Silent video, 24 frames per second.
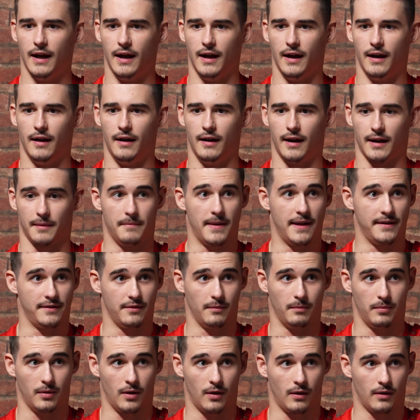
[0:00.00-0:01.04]
Like
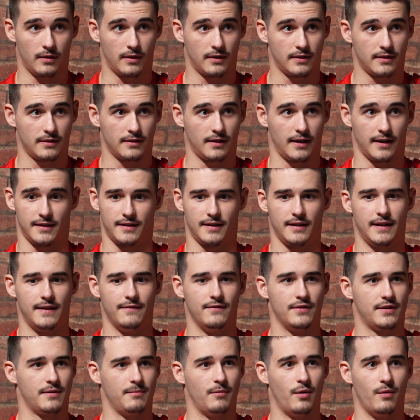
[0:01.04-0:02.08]
mental blocks. Like
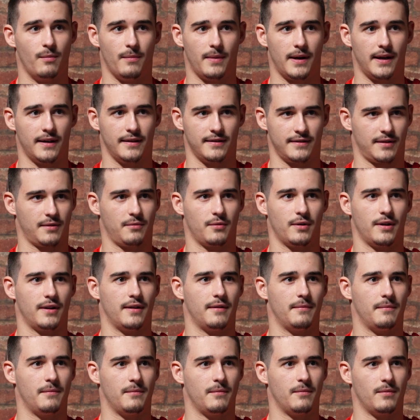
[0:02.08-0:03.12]
even Simone Biles, like
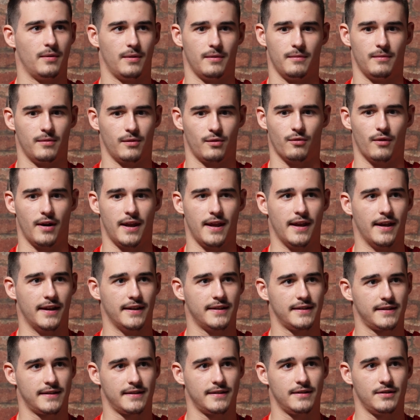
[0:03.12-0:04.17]
one of the
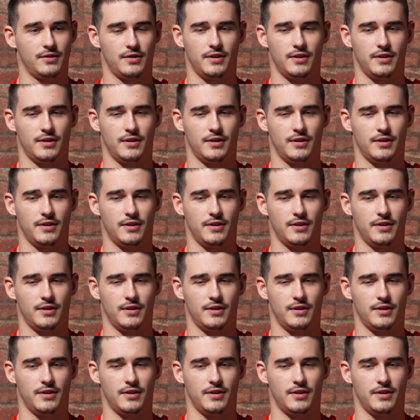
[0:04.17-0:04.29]
greatest.